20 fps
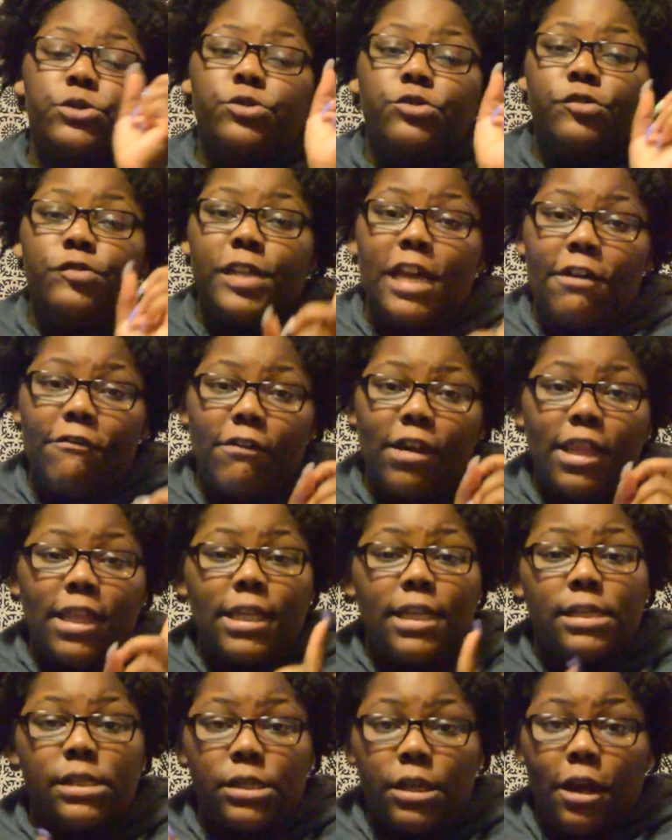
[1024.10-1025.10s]
to
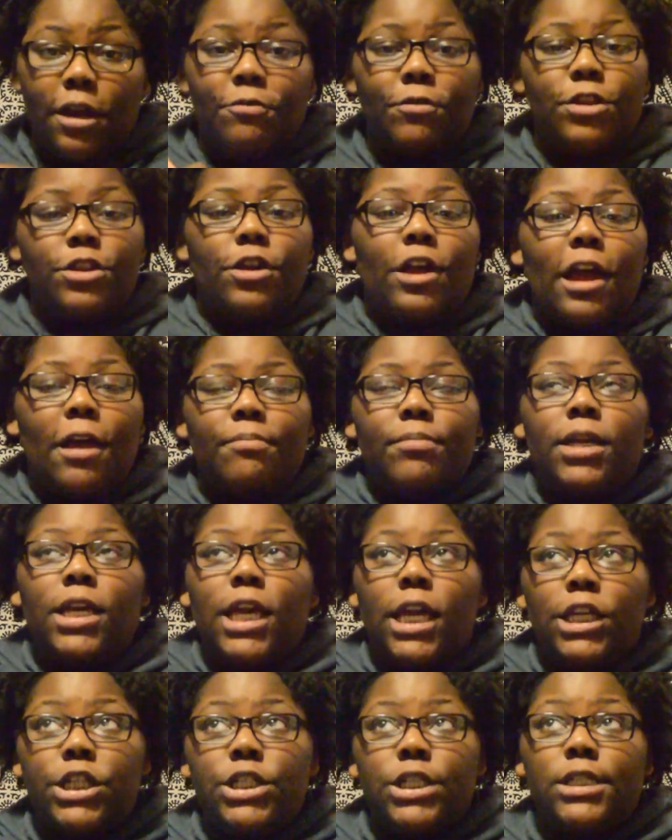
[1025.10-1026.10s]
definitely start with your
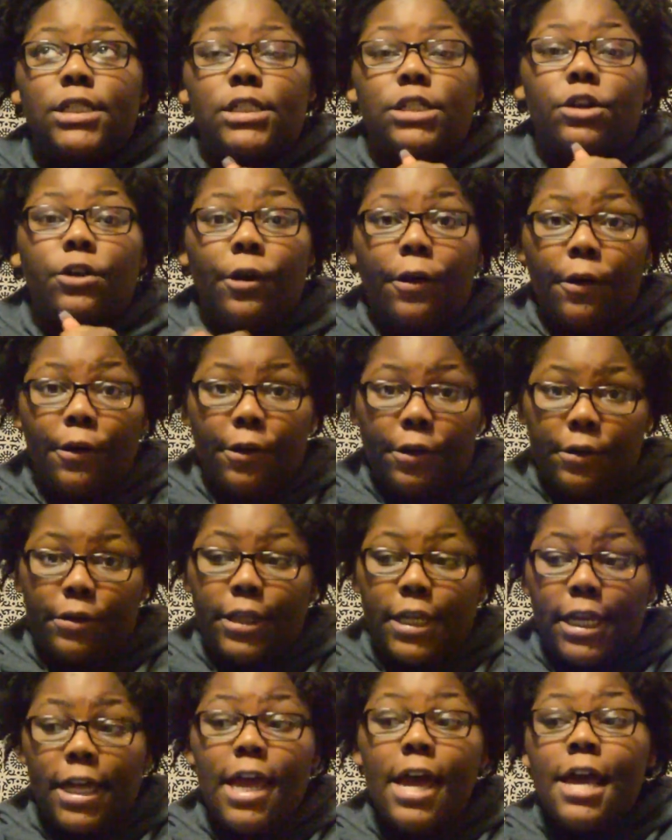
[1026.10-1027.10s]
applications
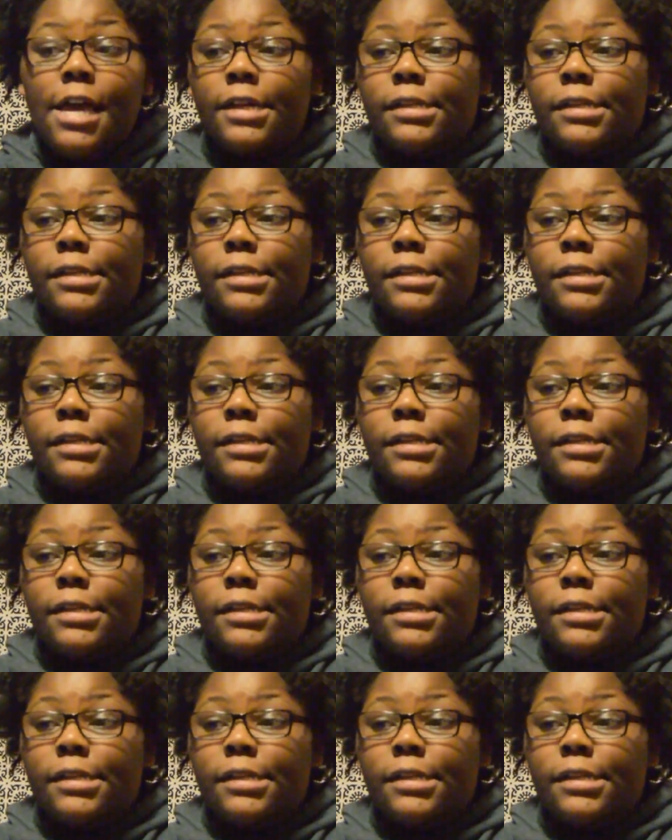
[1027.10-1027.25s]
early.